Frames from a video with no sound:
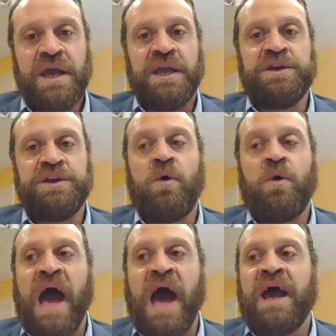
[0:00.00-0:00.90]
You know,
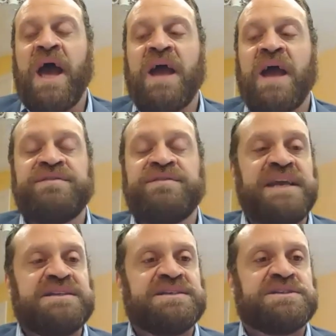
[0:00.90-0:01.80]
I
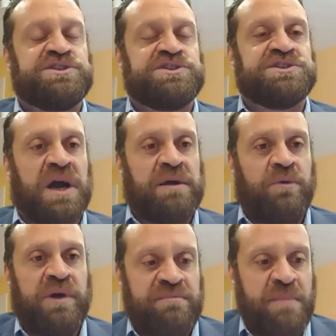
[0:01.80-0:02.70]
think to start
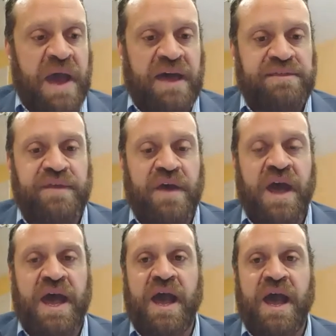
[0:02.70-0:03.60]
with, Beth,
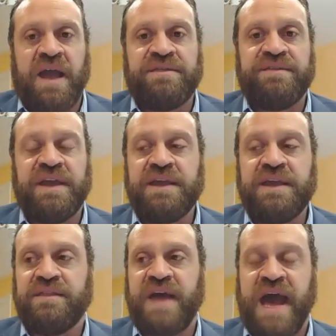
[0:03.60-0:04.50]
I think
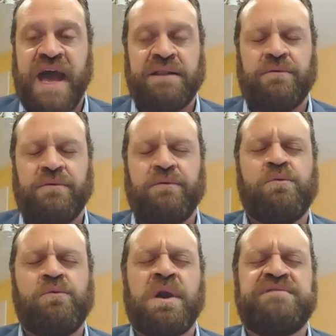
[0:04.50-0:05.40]
that
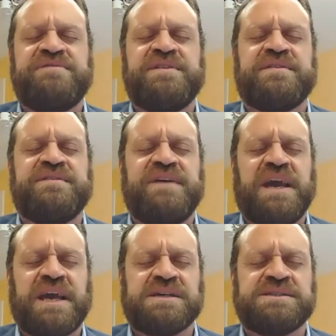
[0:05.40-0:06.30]
one of the
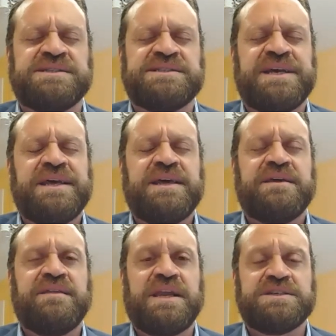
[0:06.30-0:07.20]
things
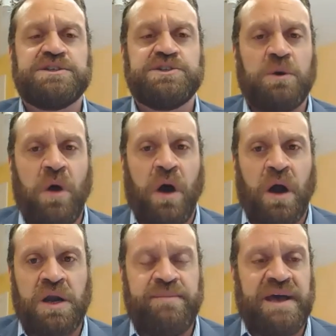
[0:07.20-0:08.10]
that is so
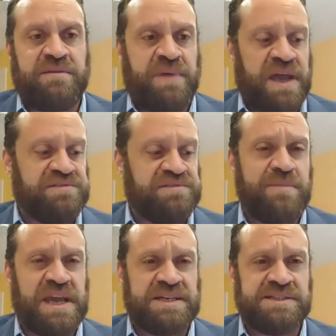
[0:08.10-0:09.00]
hard about the
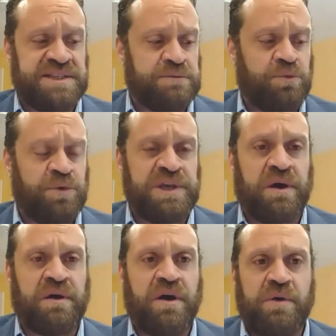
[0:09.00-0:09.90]
pandemic is that we
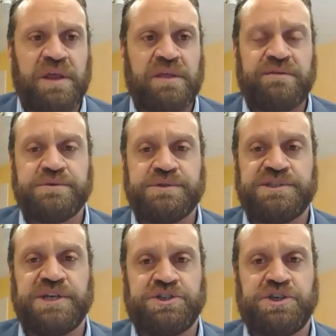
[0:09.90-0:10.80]
are going through
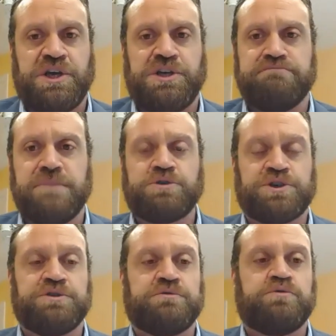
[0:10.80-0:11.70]
such an
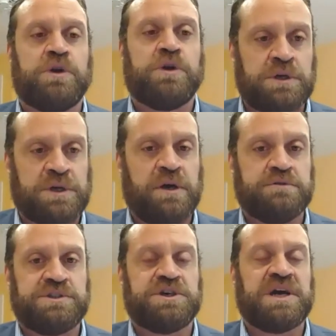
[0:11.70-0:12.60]
emotional roller
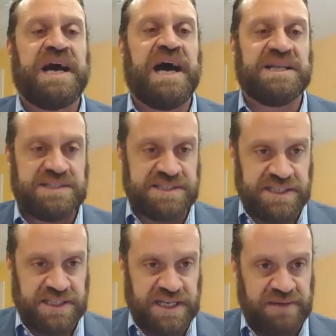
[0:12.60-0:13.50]
coaster
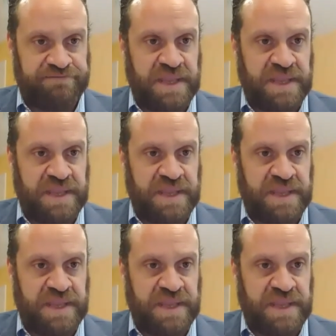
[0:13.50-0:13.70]
constantly.